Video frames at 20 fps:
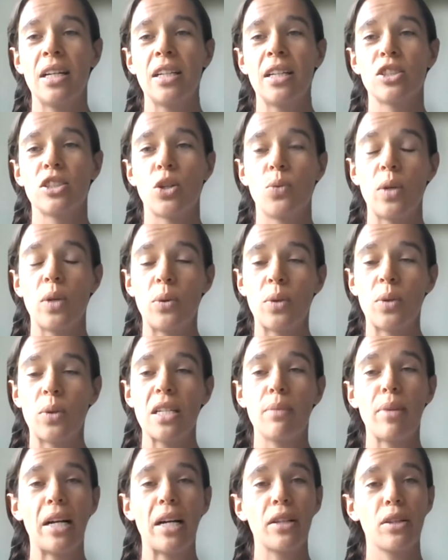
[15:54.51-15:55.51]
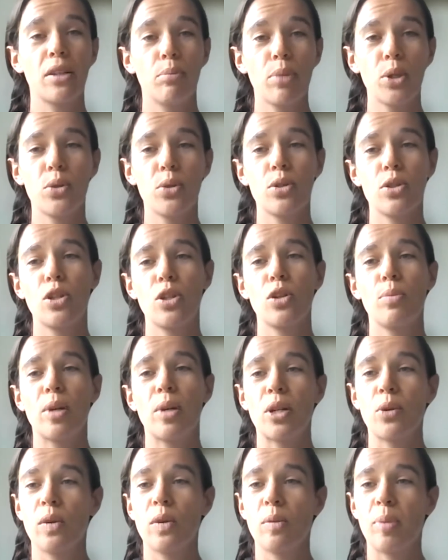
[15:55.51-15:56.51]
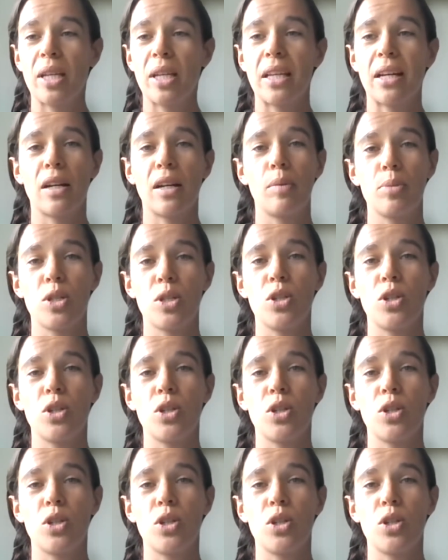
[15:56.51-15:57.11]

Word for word: So we would email them both to you, but it would be then up